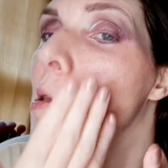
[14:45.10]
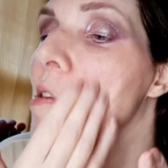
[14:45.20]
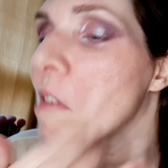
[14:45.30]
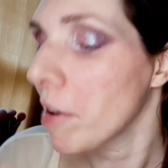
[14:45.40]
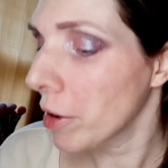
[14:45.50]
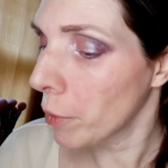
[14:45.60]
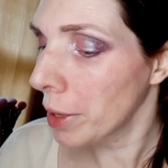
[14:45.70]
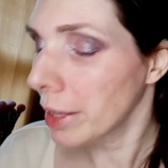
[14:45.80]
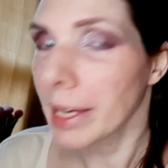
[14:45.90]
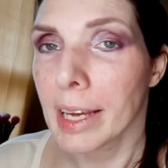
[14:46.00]
Very
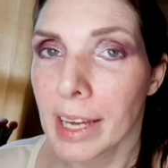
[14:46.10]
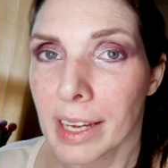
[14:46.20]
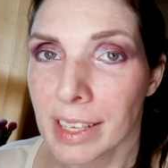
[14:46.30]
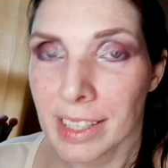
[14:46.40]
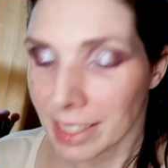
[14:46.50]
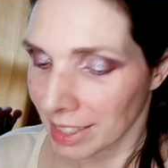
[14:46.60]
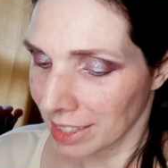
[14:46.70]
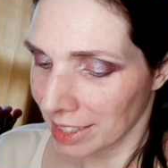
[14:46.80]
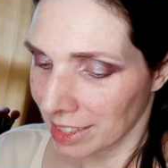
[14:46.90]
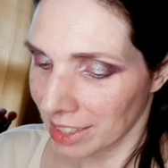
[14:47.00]
oily.
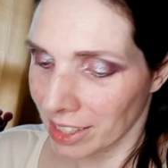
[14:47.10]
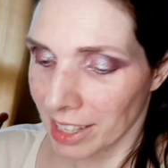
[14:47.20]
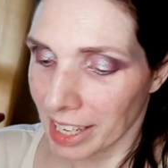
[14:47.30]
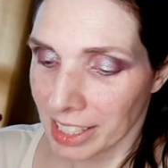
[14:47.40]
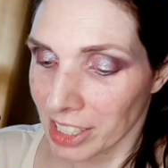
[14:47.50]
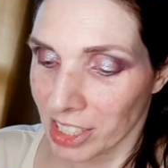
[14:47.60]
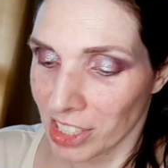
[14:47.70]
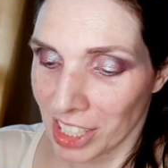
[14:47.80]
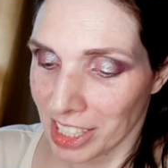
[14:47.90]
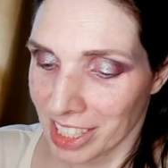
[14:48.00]
You're like
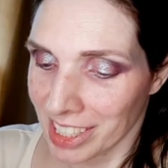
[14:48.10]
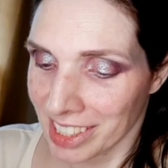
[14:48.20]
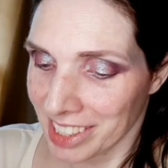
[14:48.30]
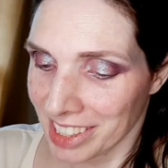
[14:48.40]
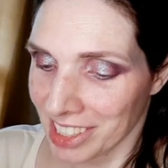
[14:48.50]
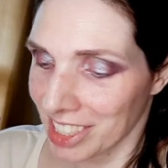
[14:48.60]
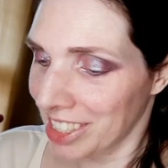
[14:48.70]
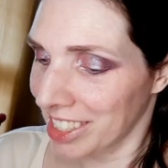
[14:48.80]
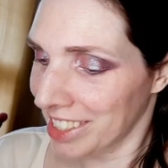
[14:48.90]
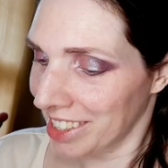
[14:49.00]
genius,
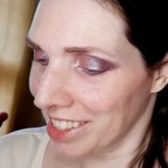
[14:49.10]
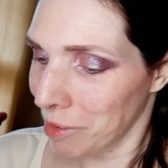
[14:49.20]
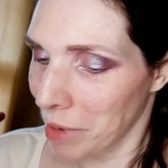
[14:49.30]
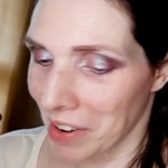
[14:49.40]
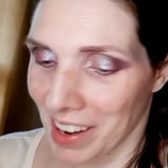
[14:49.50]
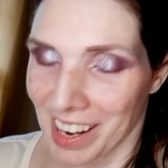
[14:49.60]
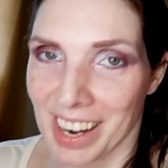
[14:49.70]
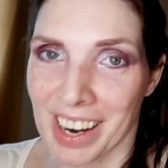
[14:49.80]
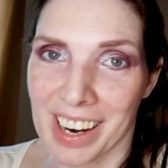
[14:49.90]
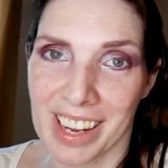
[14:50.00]
genius,
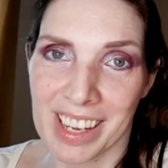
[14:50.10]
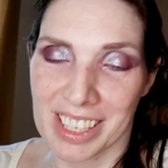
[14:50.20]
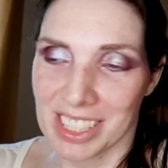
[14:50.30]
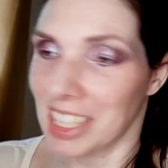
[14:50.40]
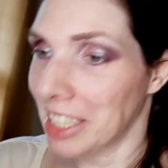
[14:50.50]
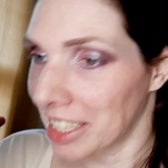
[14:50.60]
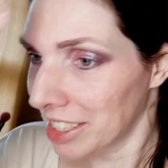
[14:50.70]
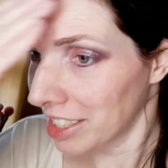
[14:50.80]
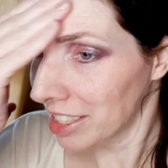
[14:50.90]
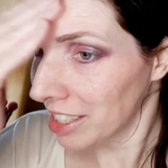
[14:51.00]
Lemaire, genius.